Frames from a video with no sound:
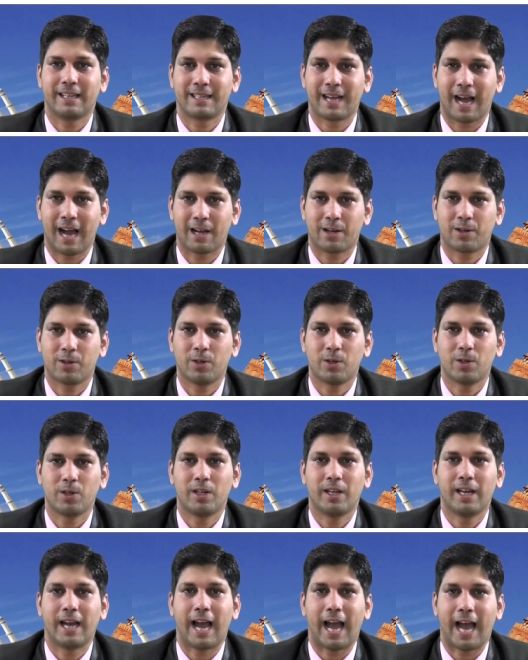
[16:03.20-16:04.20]
Cargo,
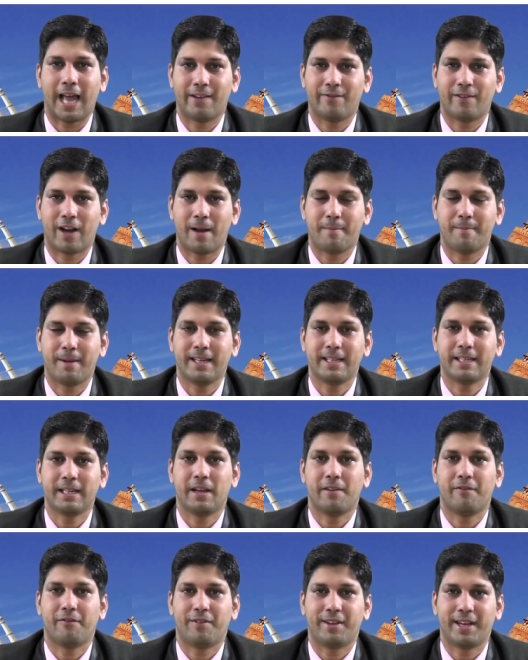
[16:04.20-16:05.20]
Environment,
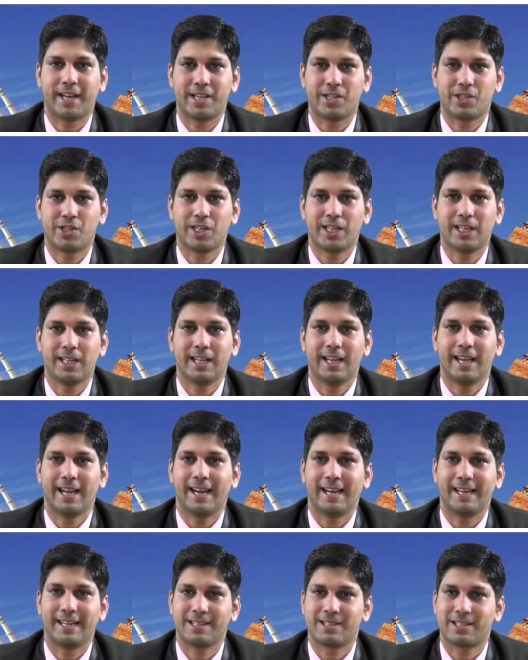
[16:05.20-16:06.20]
Financial,
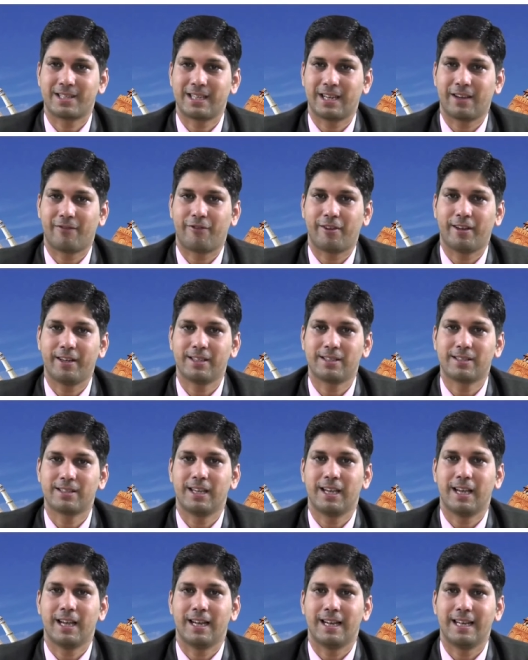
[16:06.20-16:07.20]
Industry Affairs,
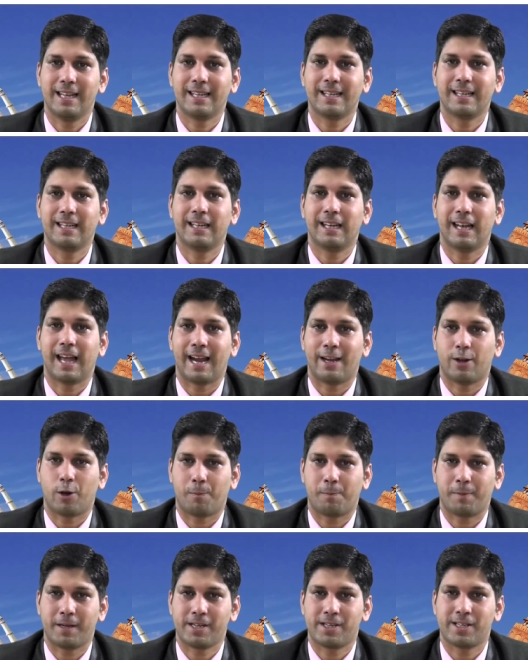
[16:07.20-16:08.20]
Legal and
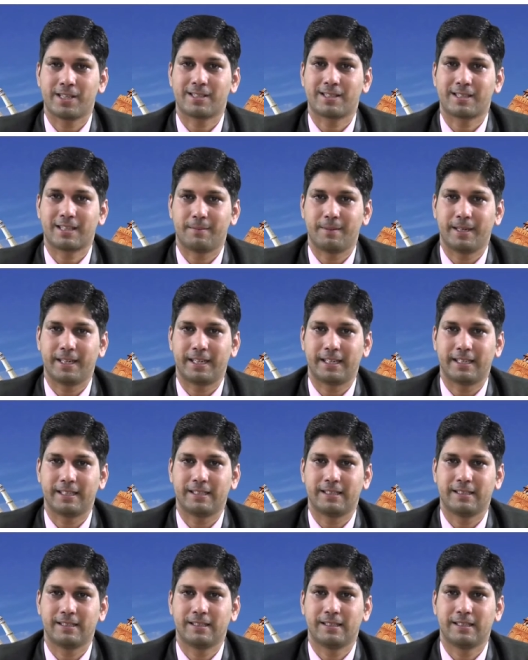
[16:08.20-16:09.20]
Operations
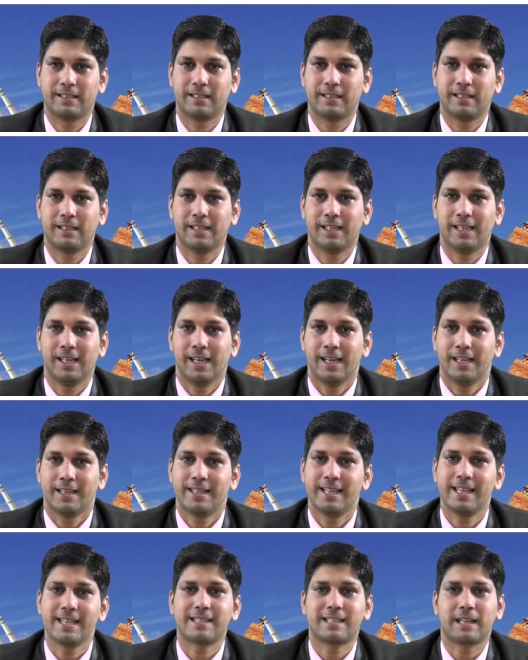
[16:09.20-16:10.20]
Committees.
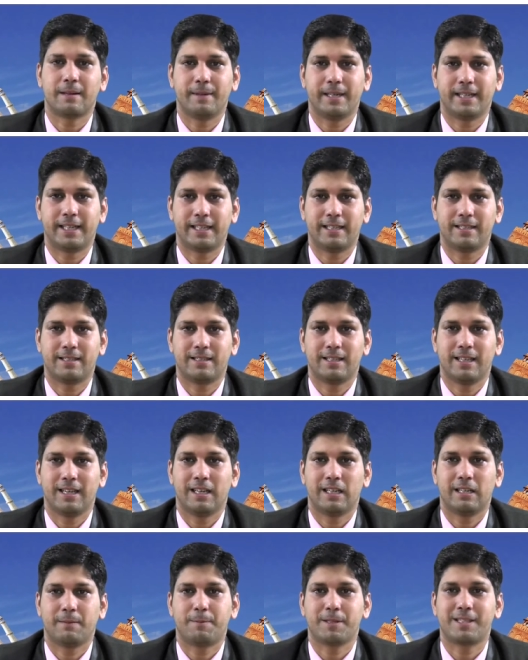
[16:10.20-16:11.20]
These committees
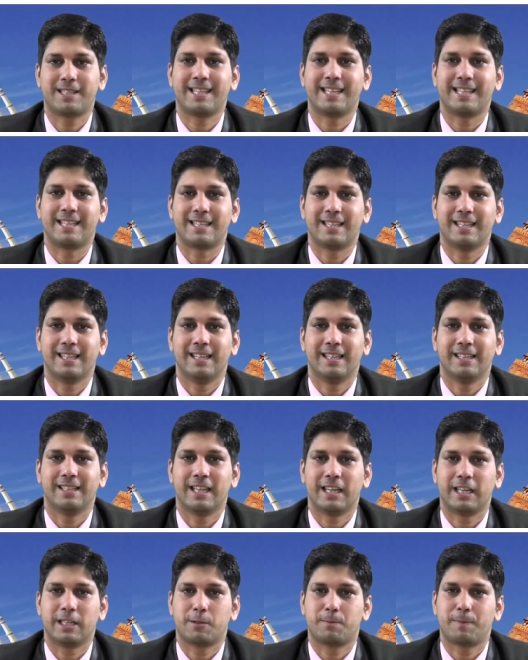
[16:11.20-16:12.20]
represent
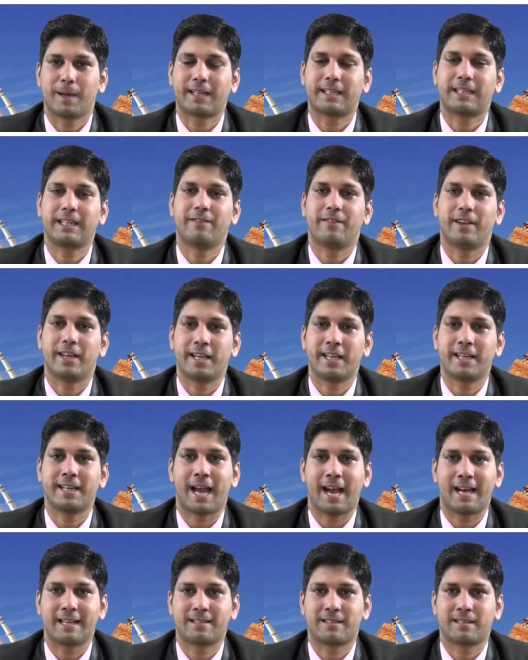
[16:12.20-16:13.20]
their respective
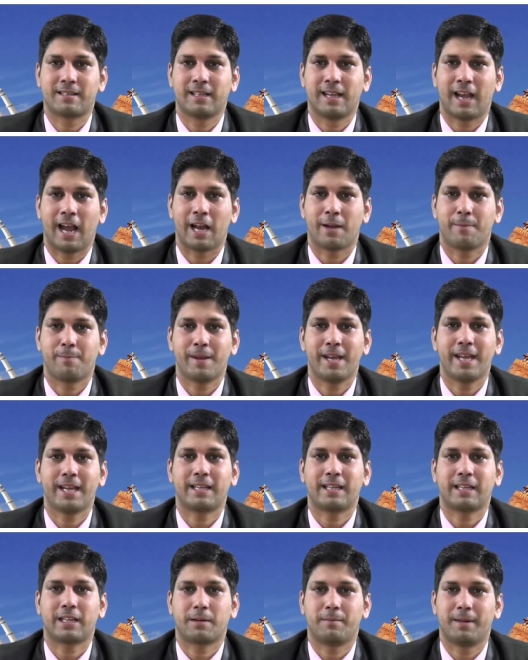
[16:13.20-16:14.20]
areas and
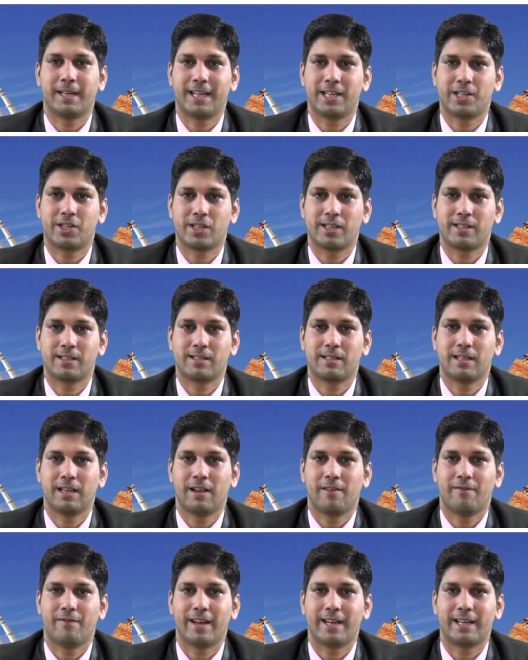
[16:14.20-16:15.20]
make recommendations
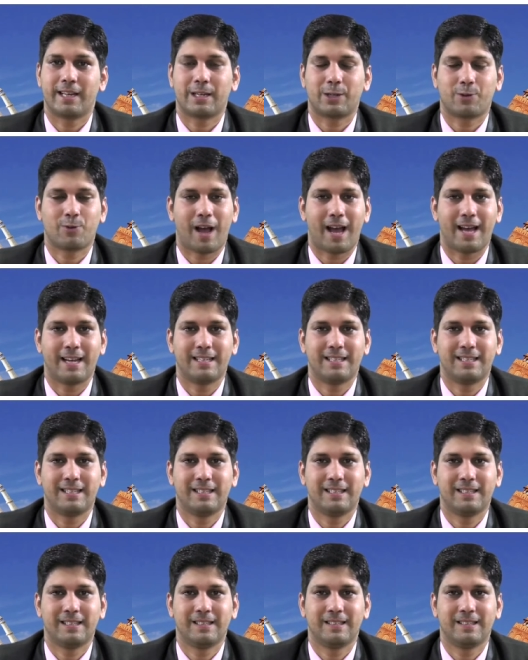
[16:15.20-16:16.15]
when required.